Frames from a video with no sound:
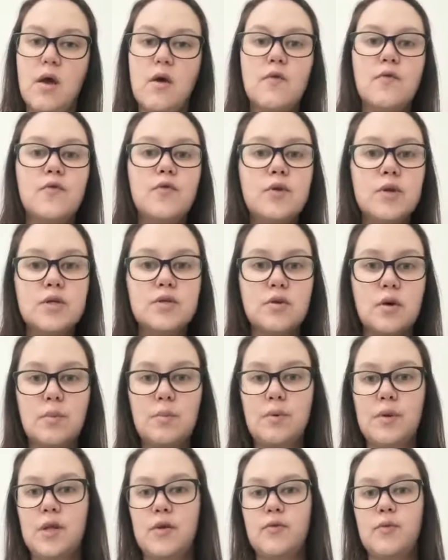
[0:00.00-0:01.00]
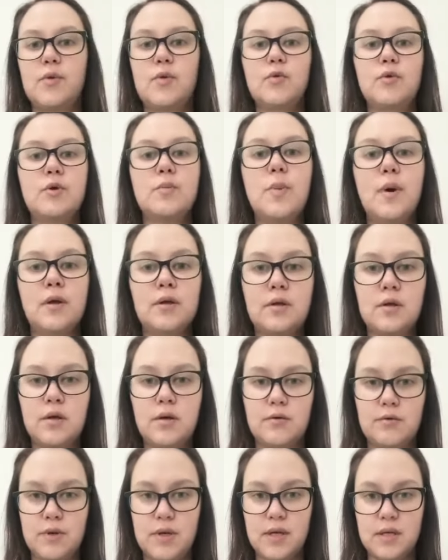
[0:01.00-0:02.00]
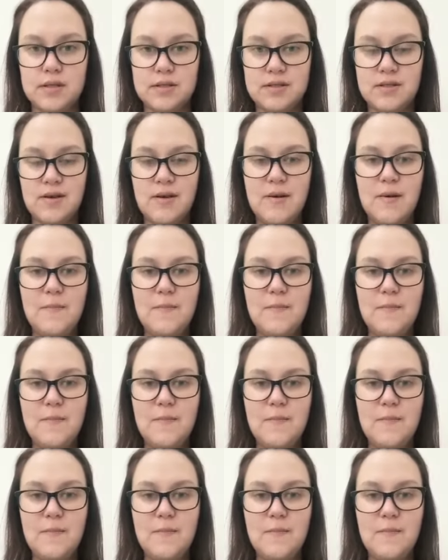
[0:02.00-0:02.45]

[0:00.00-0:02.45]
For example, if we talk about careers,